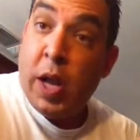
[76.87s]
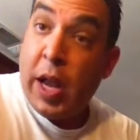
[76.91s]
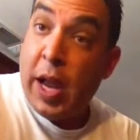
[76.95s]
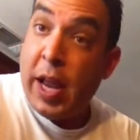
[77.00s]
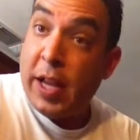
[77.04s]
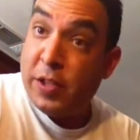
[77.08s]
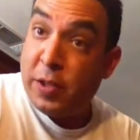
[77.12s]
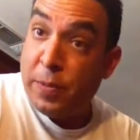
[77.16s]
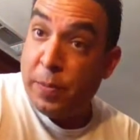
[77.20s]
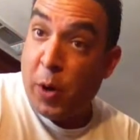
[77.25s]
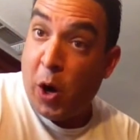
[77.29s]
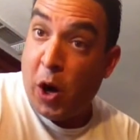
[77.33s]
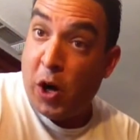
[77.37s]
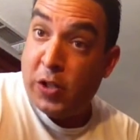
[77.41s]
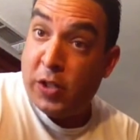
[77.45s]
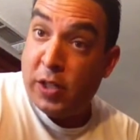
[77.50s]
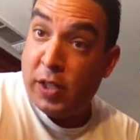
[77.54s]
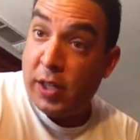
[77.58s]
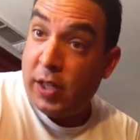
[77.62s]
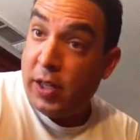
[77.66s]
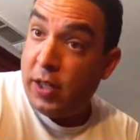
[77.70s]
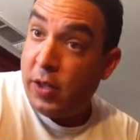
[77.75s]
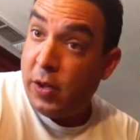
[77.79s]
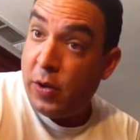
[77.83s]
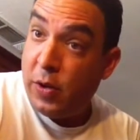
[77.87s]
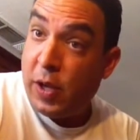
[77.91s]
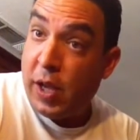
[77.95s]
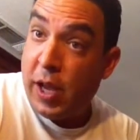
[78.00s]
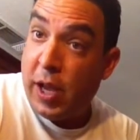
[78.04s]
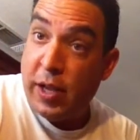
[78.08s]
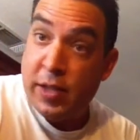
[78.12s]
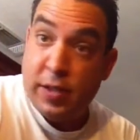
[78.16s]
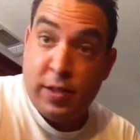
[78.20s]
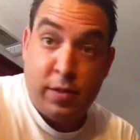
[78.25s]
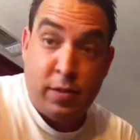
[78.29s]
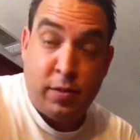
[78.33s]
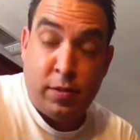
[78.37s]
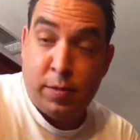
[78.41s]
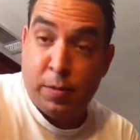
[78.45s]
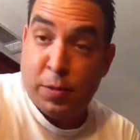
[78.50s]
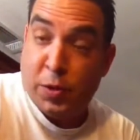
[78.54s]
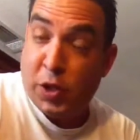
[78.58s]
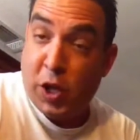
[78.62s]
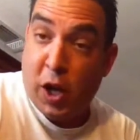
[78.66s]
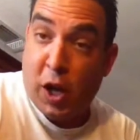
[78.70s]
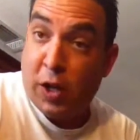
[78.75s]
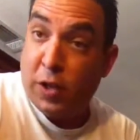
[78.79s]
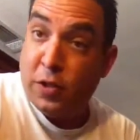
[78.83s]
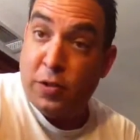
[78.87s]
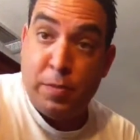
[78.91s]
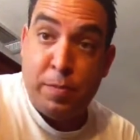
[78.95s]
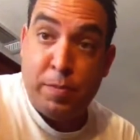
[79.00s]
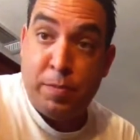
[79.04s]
and some parsley. Okay, some salt.